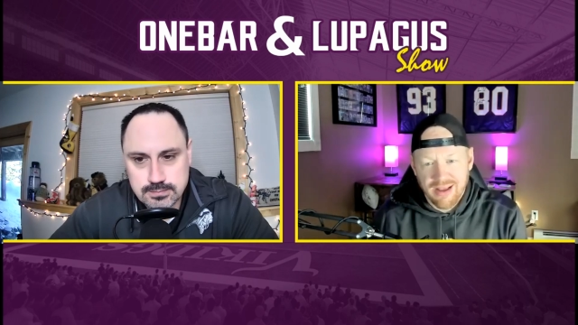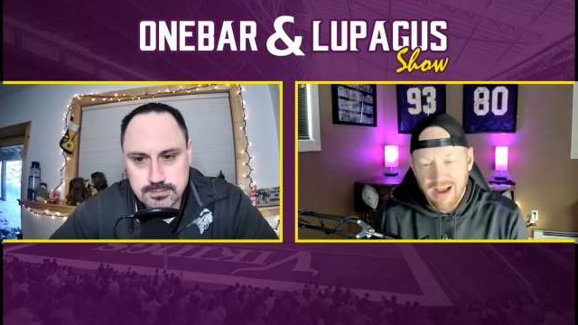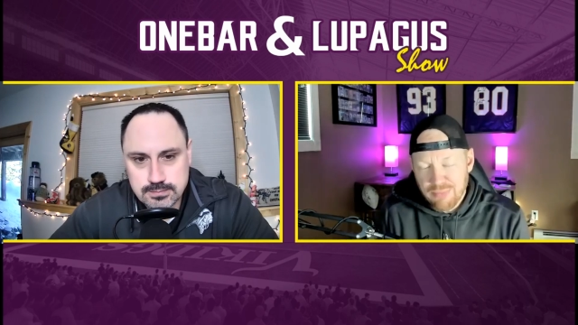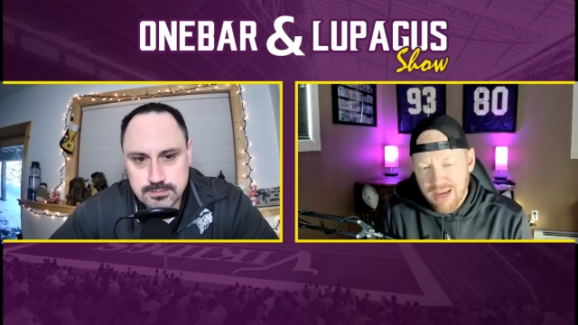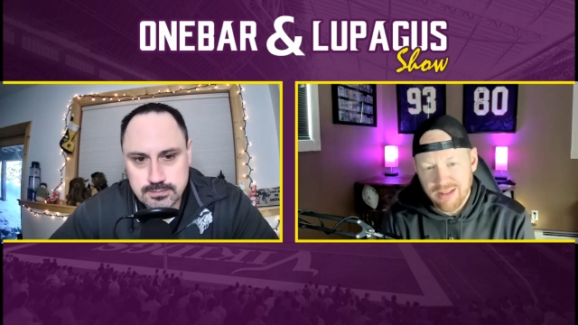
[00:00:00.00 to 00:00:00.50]

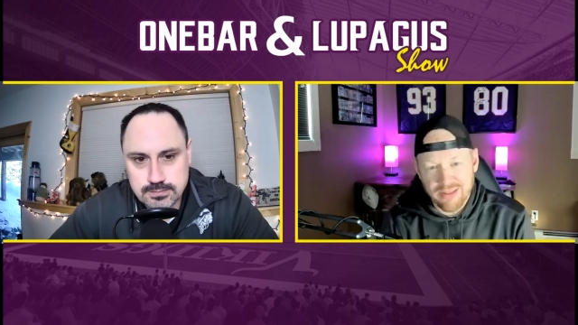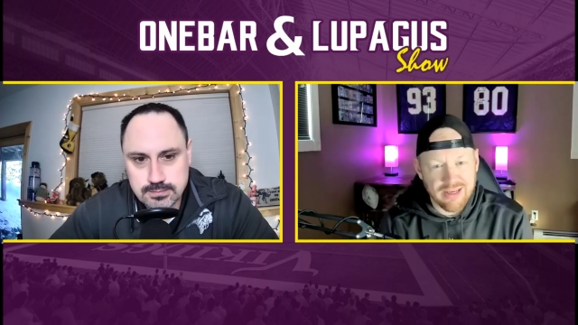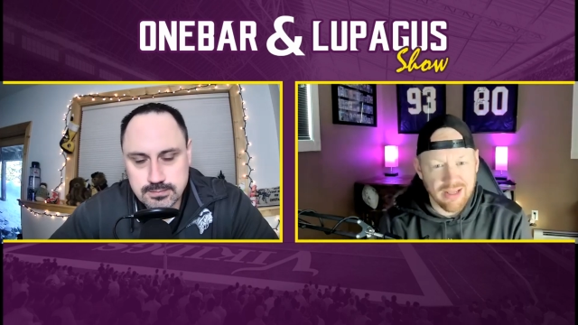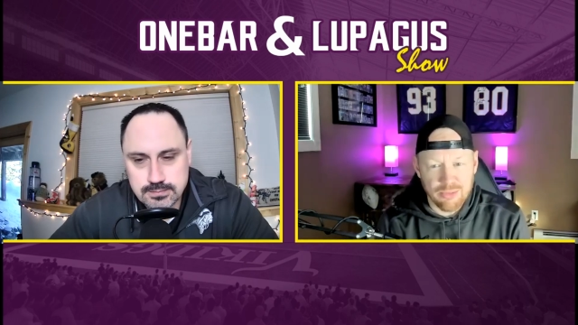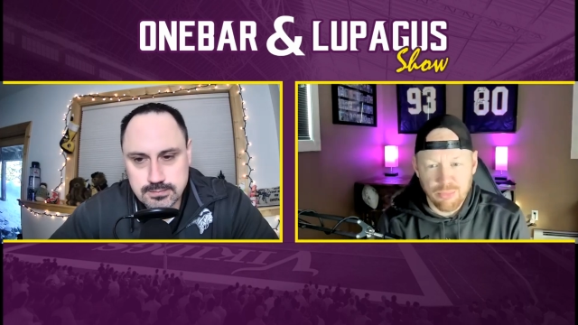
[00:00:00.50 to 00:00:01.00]
Speaker 1: I'm not on the
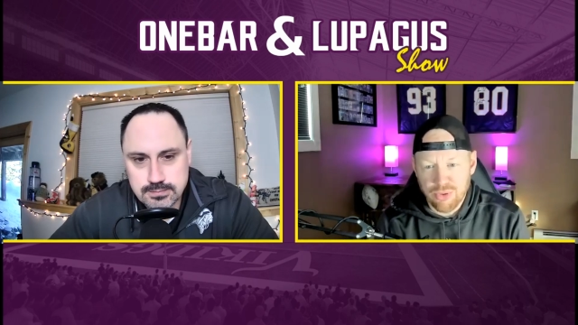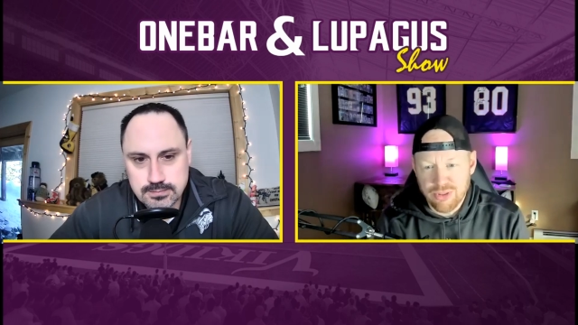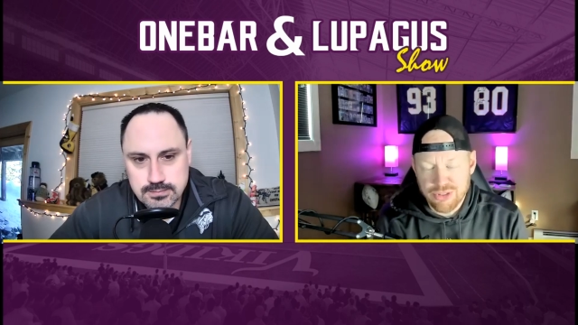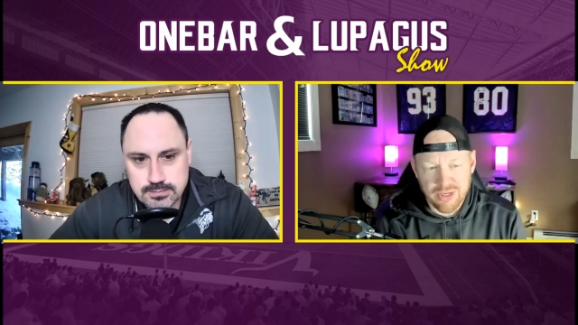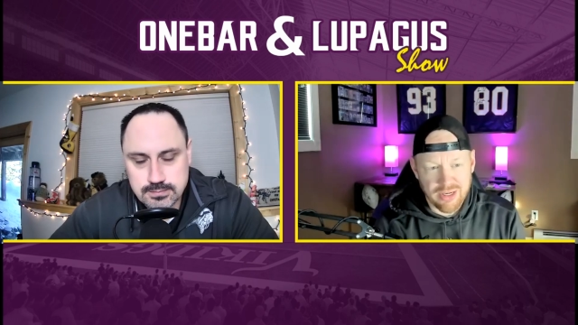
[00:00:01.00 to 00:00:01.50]
Kellen
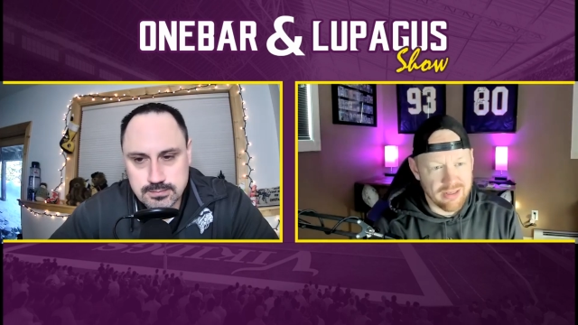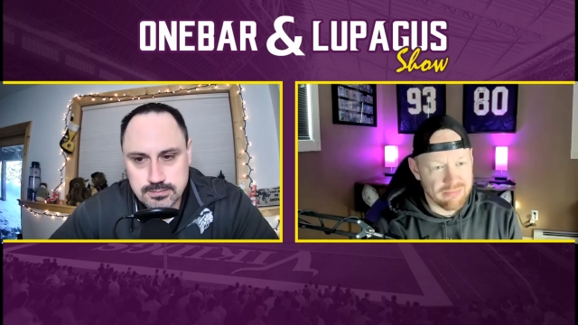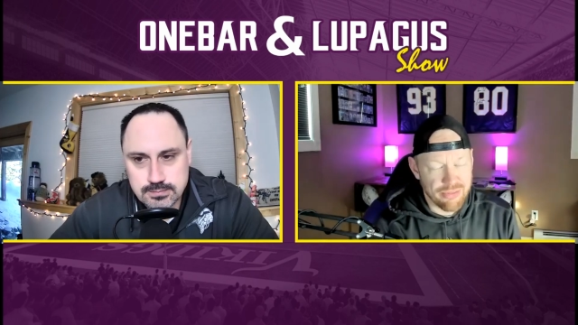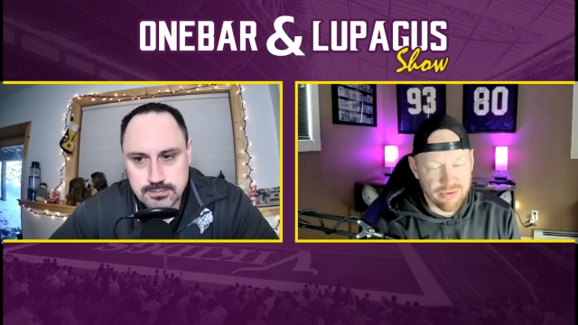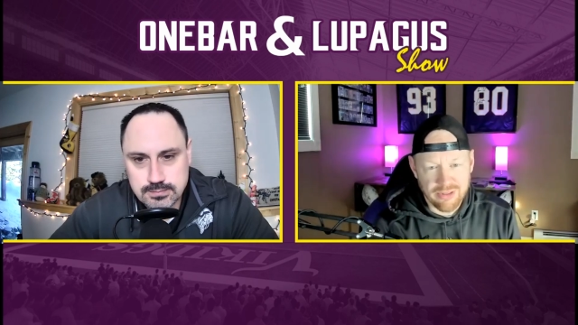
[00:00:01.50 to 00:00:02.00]
Moore
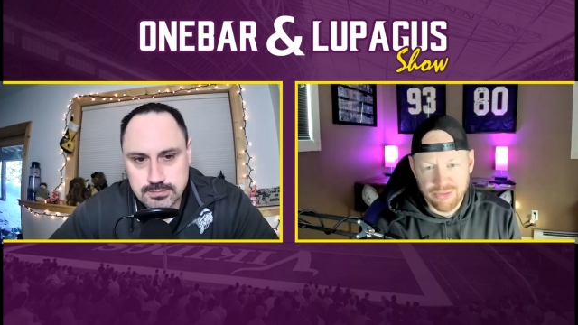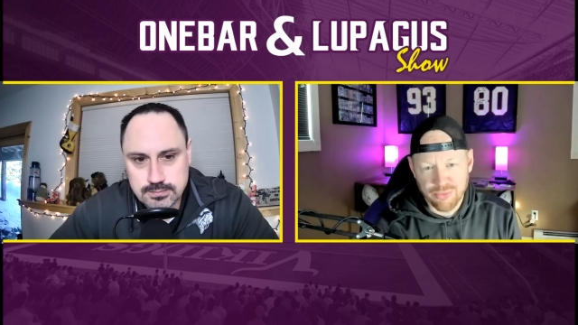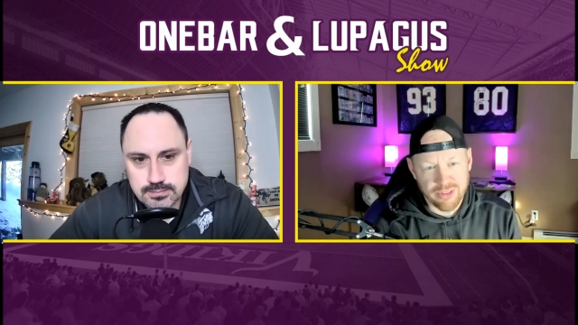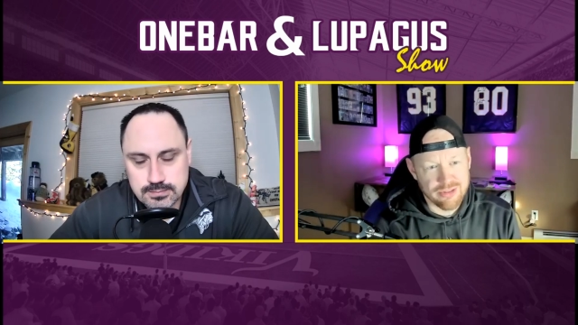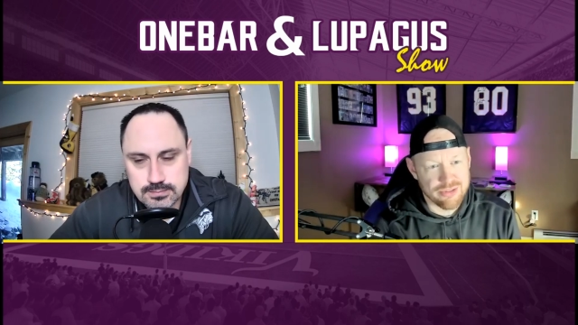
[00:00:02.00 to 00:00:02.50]
train.
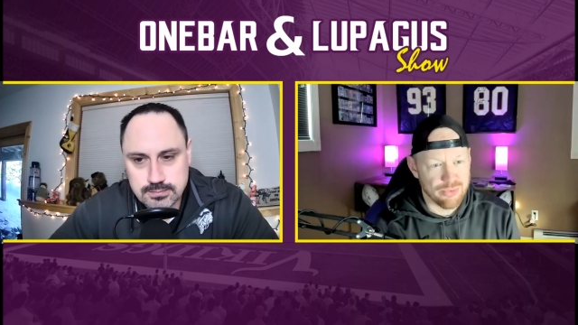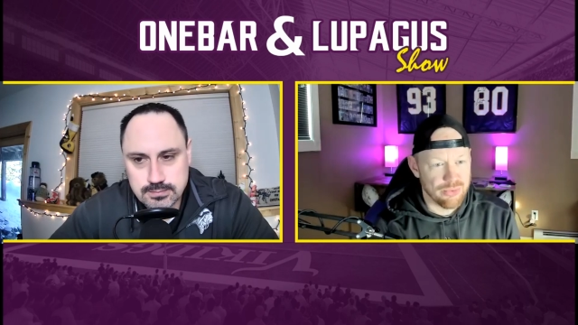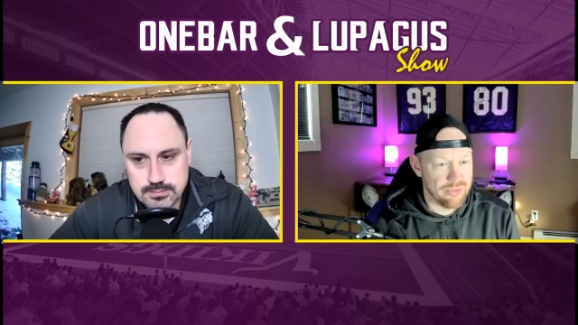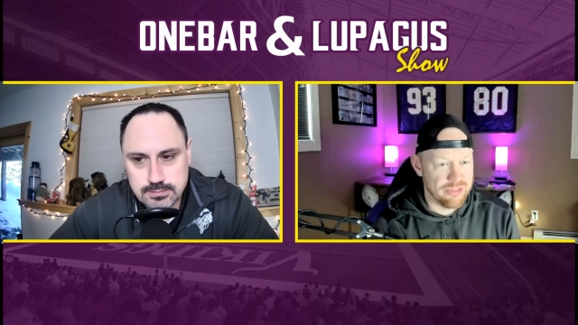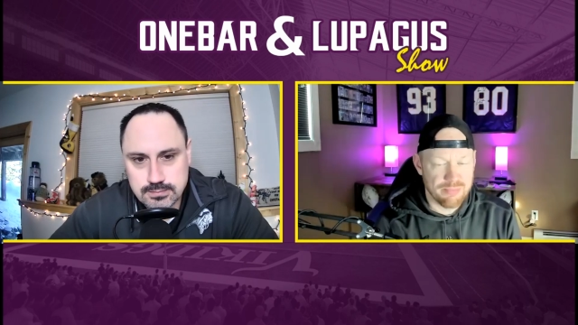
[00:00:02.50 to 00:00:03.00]
33 years
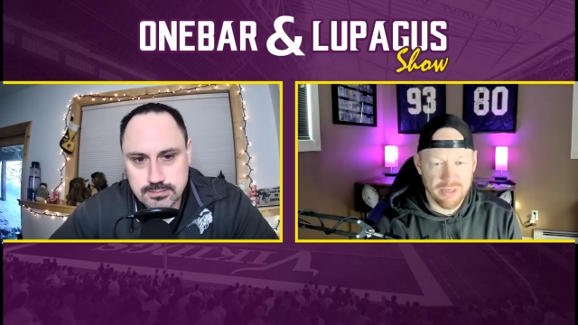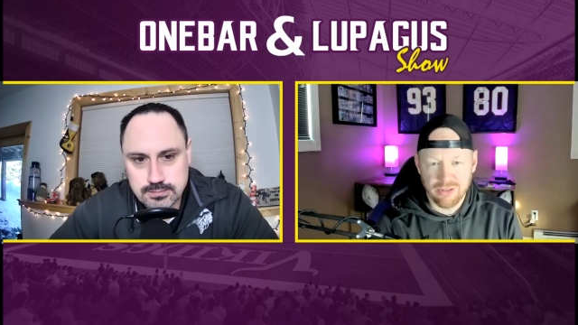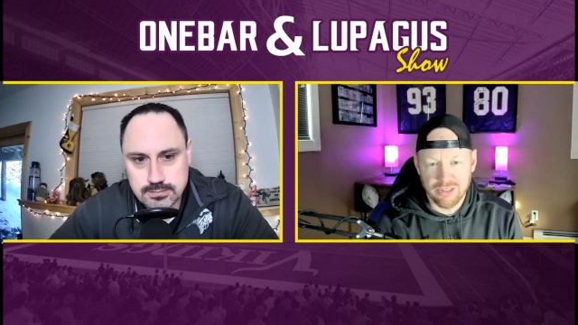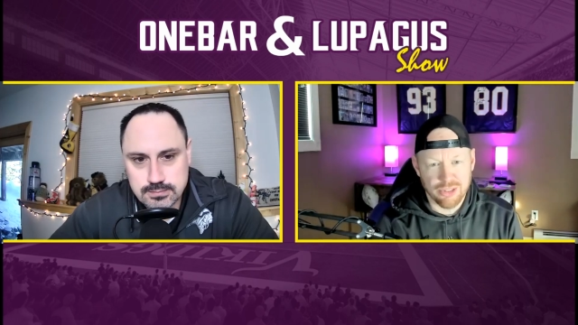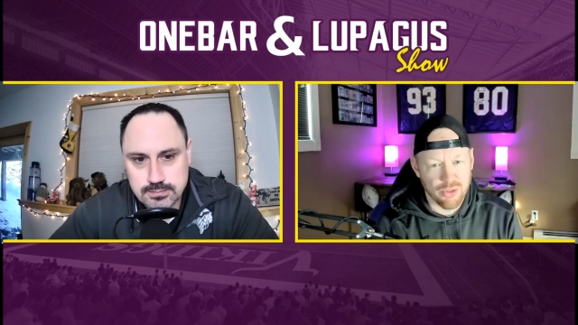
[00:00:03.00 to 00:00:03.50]
old. He's
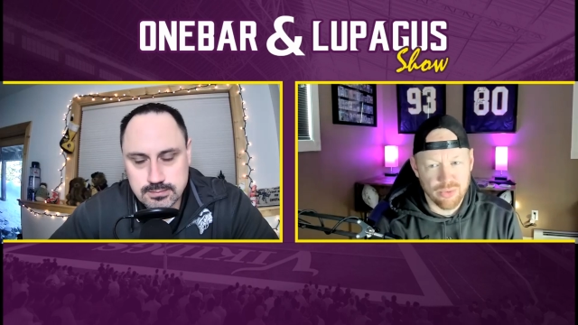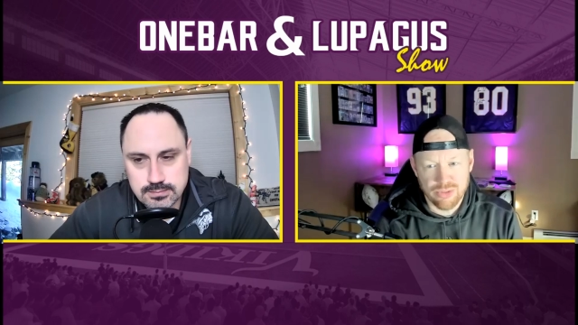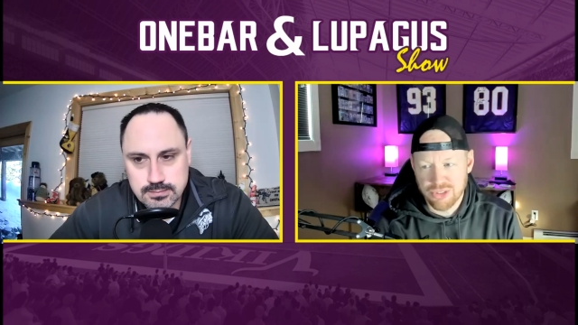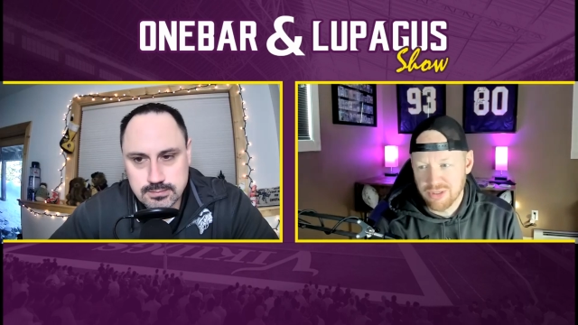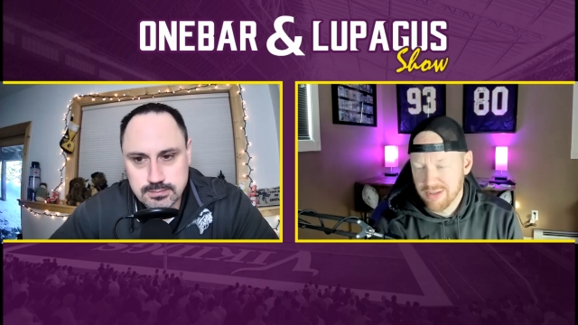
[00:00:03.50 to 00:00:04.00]
barely
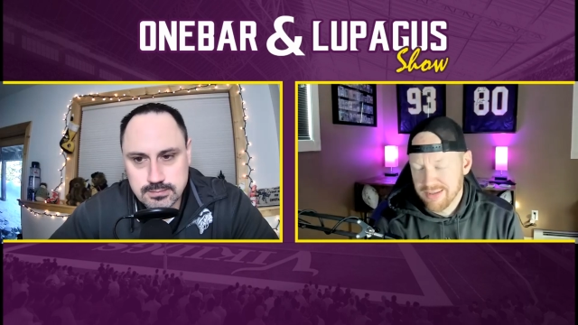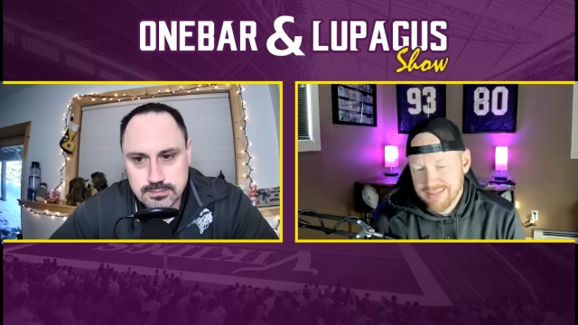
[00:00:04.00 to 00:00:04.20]
coached.